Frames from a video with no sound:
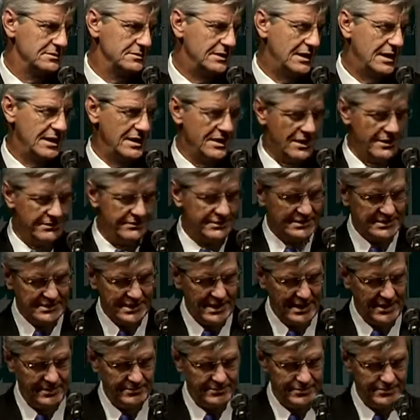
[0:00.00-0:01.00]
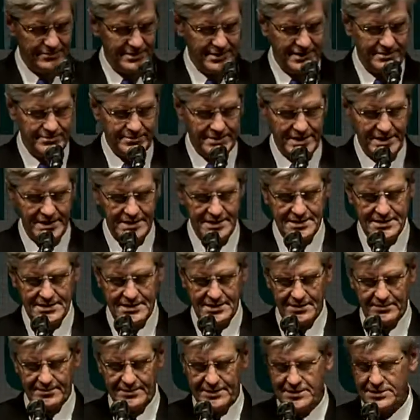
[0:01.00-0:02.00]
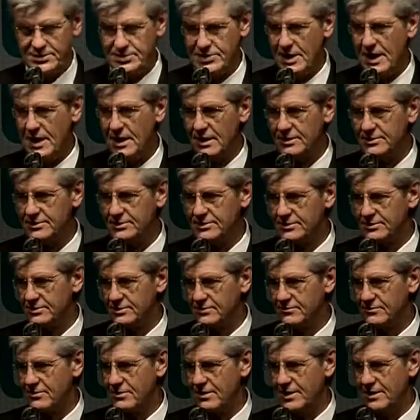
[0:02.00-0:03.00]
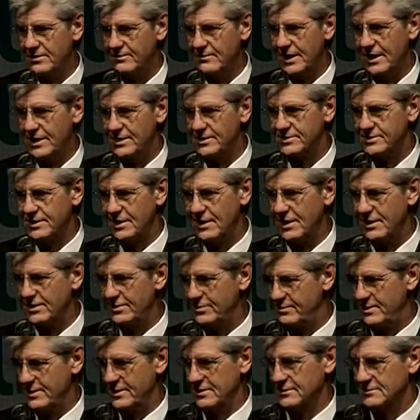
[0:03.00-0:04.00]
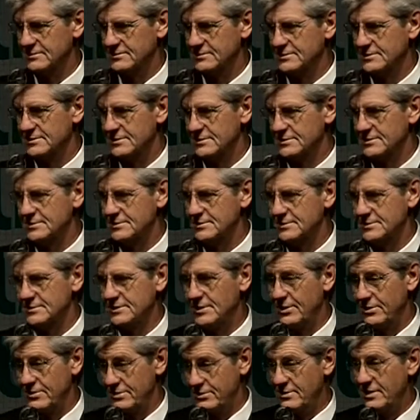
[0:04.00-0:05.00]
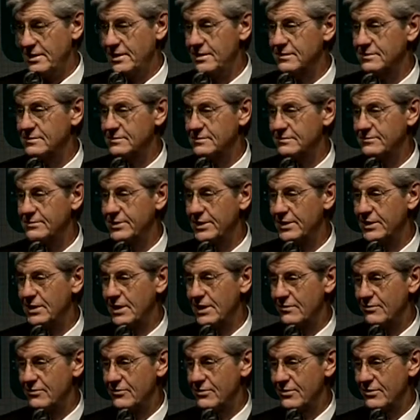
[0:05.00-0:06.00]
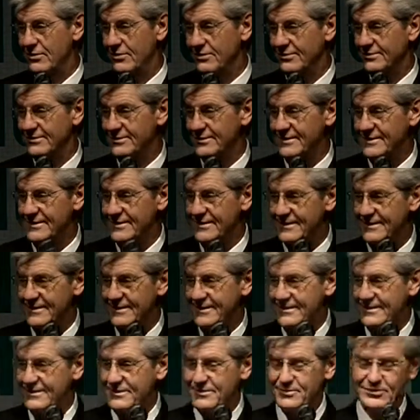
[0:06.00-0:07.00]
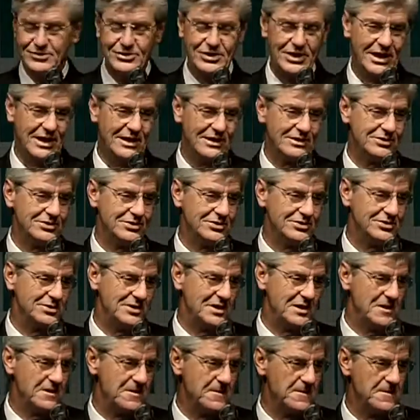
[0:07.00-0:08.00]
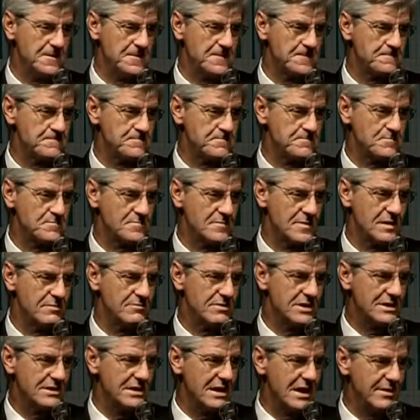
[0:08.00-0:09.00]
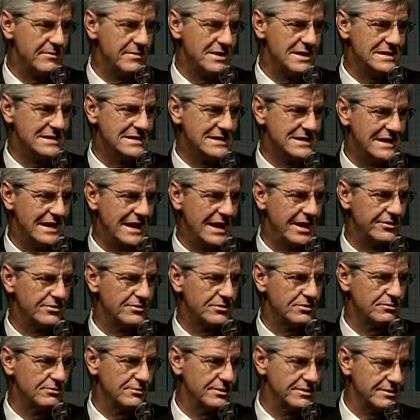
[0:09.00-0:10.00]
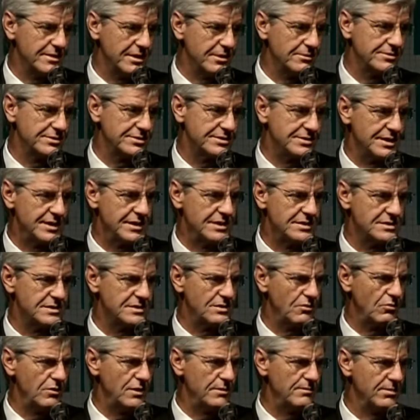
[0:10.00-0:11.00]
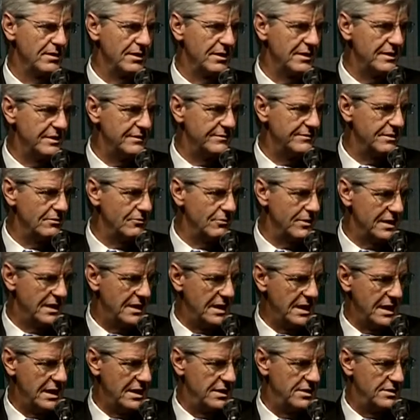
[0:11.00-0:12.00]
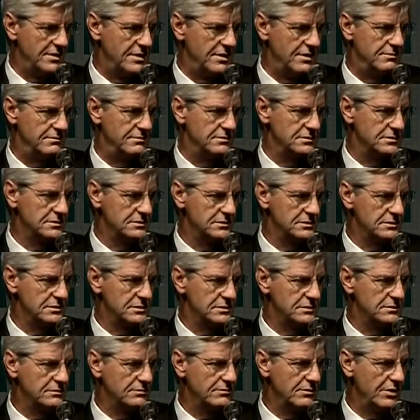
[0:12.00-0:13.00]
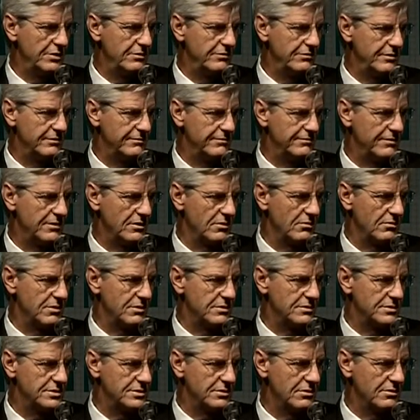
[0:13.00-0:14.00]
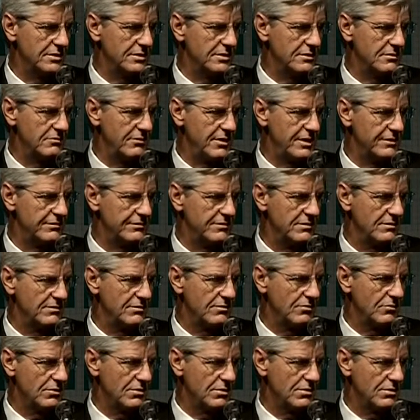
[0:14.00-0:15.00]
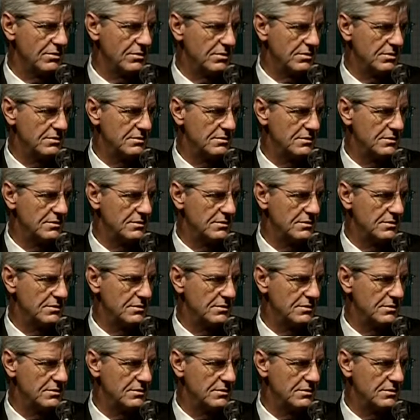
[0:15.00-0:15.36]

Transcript: I love at times when they begin to tell me the challenges of trying to manage the hospital. You ought to try to be governor. The challenge is there. But coming together with those things that we believe that we can do, moving forward, showing the rest of the world.